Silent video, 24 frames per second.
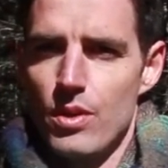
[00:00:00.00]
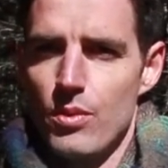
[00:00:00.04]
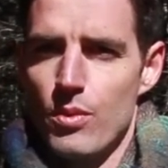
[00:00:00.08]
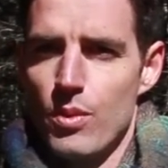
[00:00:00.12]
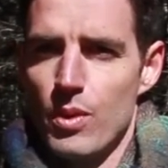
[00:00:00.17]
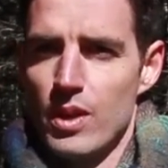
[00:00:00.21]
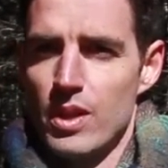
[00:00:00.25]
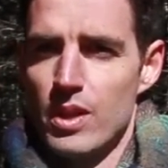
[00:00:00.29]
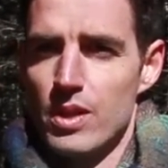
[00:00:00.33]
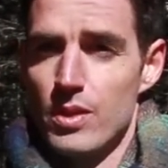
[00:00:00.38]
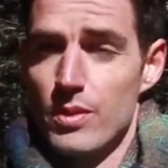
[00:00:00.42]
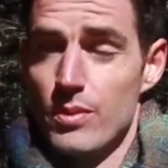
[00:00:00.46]

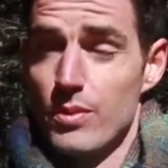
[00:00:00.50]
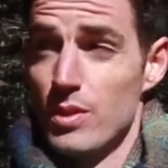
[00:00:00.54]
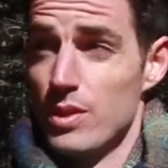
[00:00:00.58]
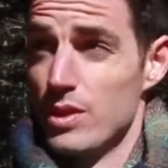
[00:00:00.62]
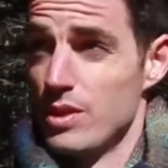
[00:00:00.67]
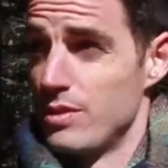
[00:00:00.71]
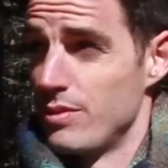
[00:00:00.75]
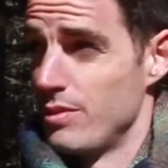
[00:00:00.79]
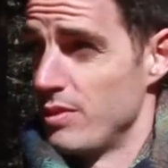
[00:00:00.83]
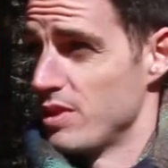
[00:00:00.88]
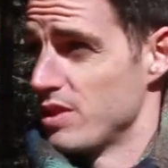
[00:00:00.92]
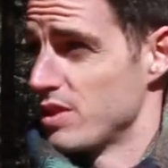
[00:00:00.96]
work in the
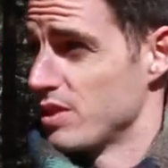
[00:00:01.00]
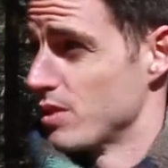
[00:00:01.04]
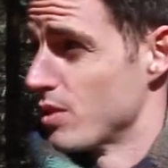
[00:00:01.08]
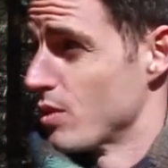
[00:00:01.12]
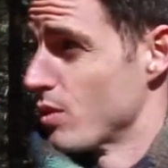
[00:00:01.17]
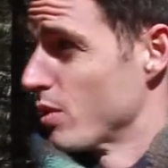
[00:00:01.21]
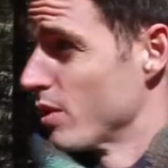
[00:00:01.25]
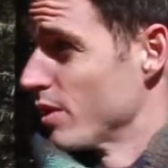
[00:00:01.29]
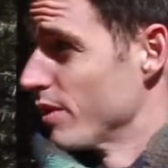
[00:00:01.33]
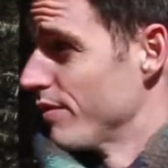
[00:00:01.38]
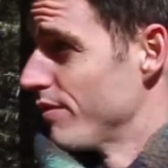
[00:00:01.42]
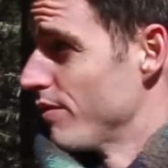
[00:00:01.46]
woods,
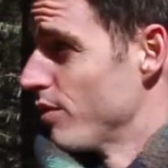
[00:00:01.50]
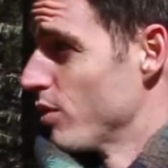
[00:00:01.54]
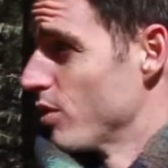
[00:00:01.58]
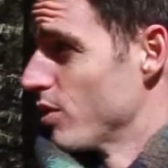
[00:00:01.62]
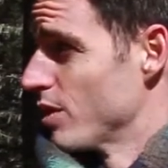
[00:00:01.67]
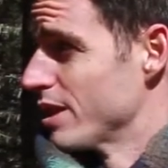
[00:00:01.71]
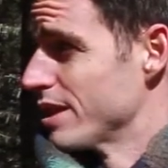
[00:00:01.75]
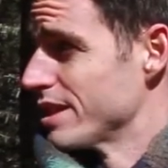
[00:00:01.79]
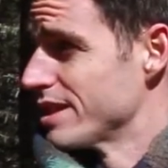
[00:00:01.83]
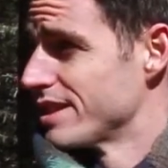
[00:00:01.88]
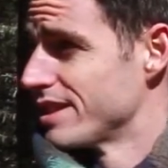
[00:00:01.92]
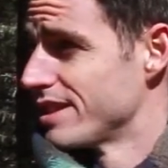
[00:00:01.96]
restore a
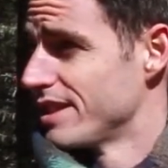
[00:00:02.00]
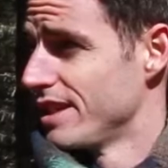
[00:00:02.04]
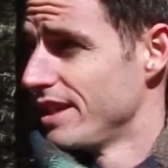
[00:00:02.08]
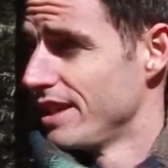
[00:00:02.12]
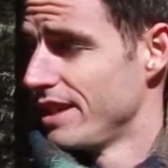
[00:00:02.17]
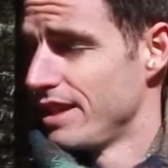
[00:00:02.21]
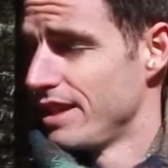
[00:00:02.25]
forest,